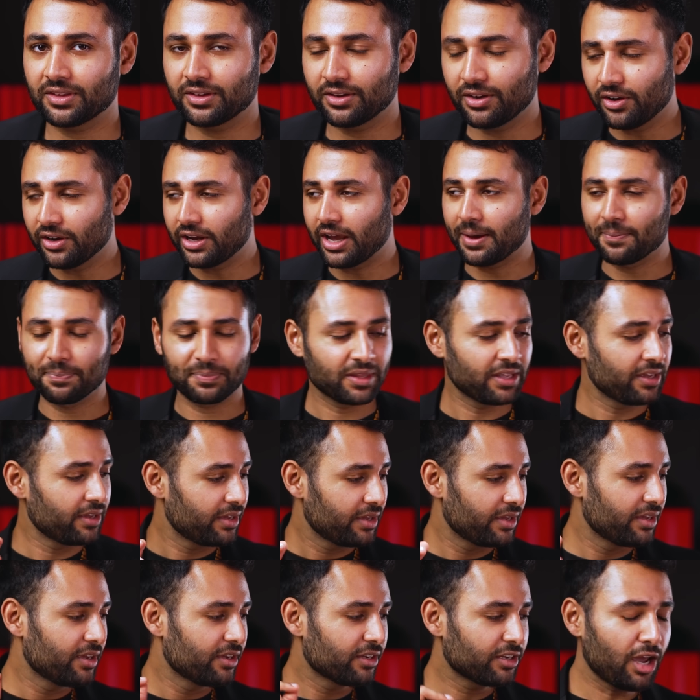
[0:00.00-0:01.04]
Okay,
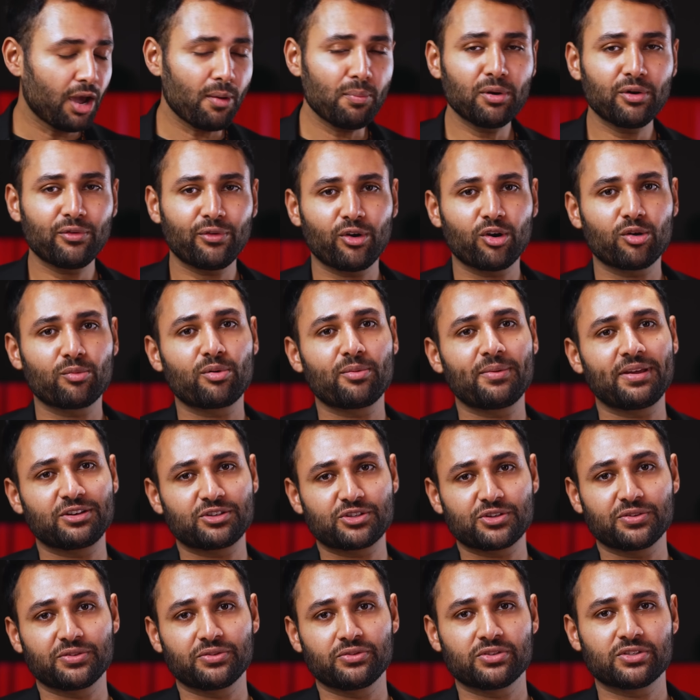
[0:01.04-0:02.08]
couple of honorable
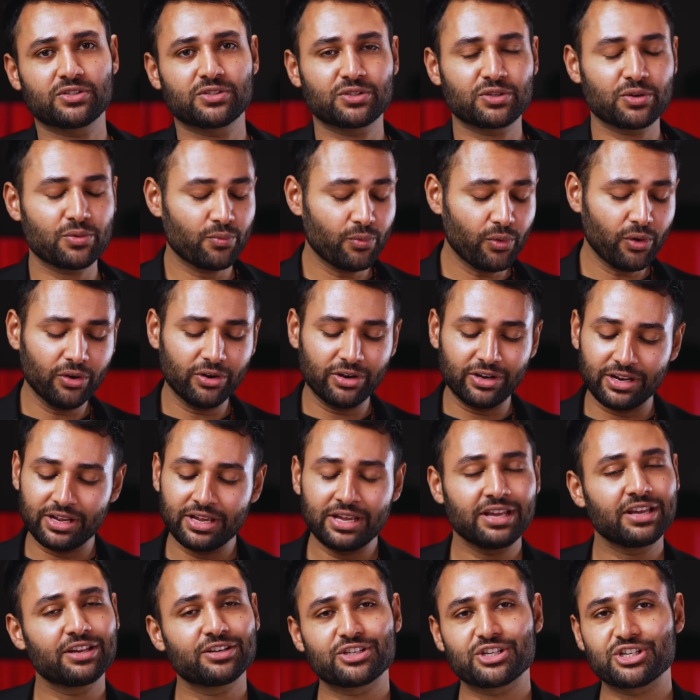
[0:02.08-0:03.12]
mentions. One
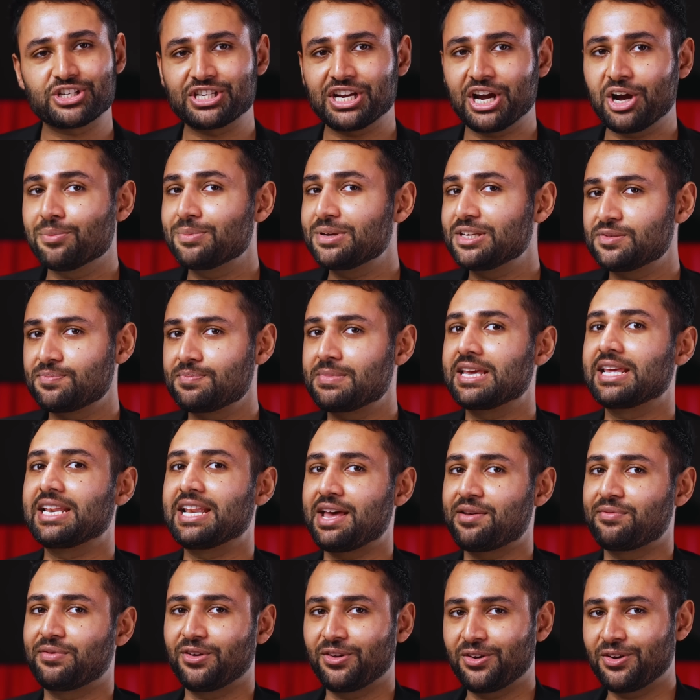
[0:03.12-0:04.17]
to Xiaomi's Mi
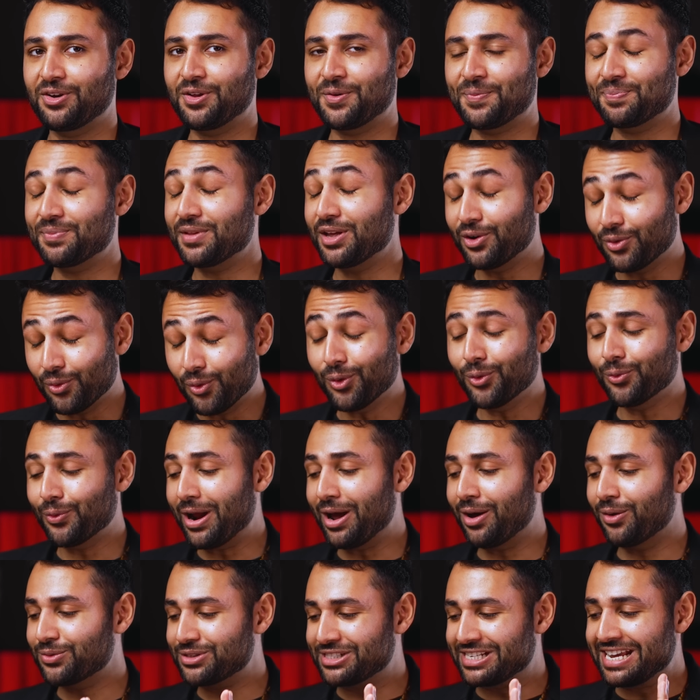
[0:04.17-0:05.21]
11, an
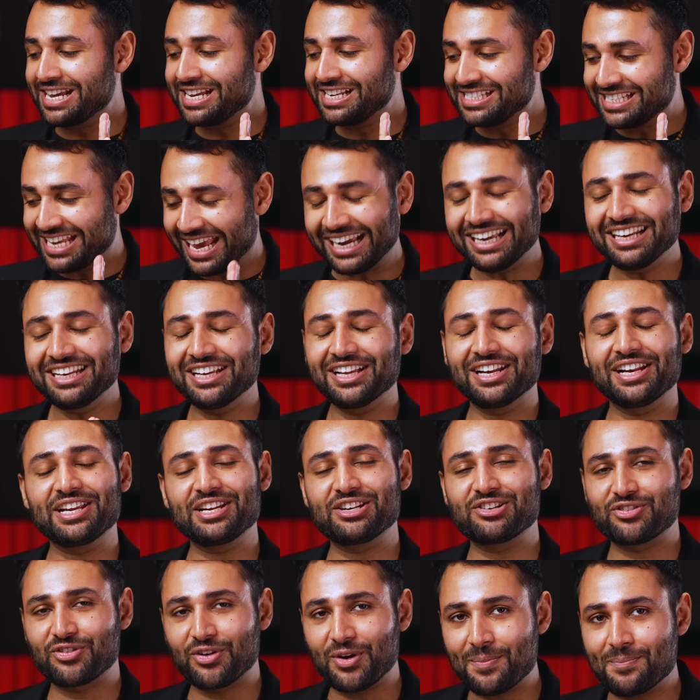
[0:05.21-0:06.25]
all-round, technically
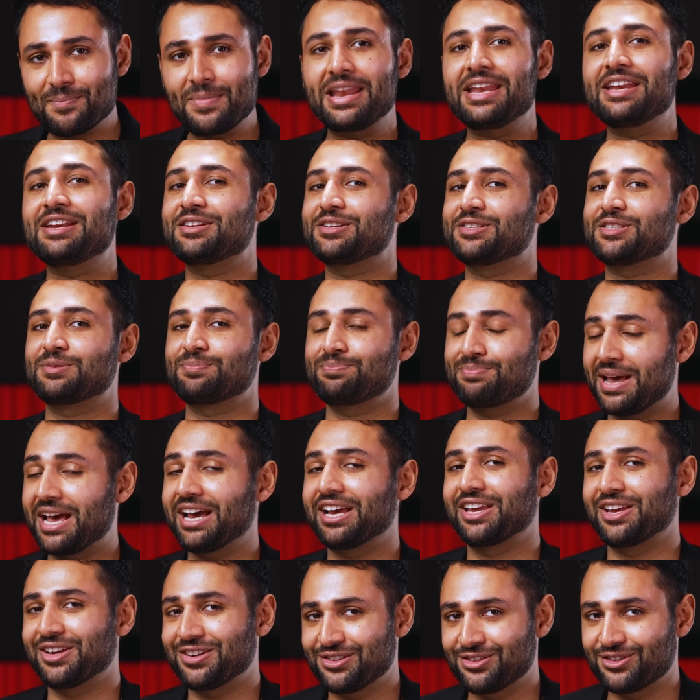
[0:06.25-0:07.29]
tremendous
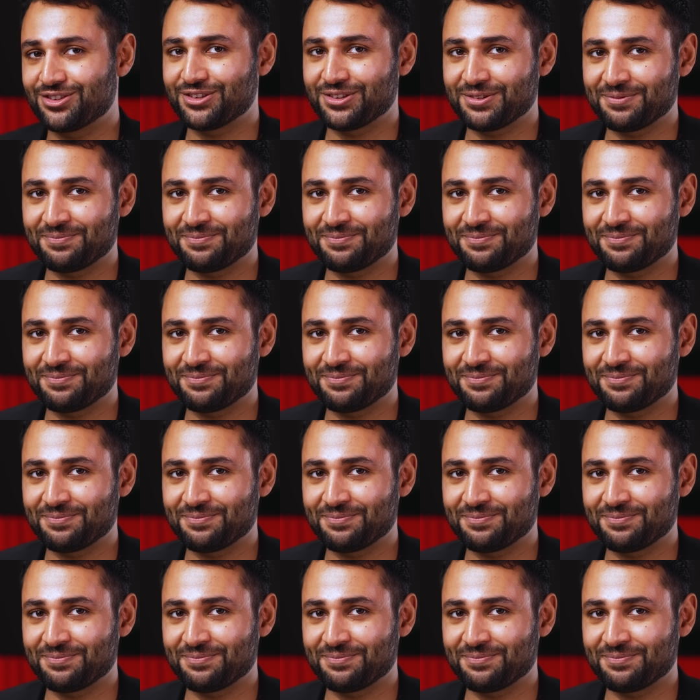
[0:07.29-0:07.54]
package.